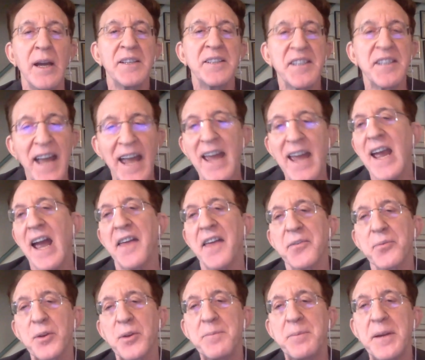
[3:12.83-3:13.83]
Today at
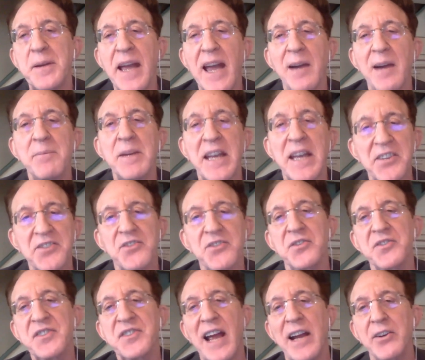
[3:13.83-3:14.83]
3 p.m.
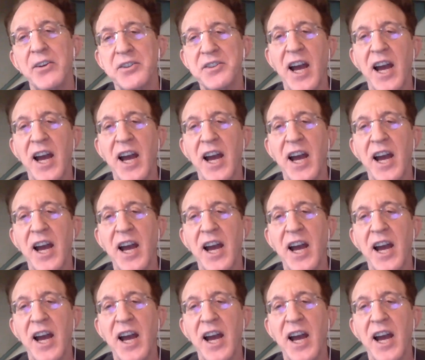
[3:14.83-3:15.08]
Eastern Standard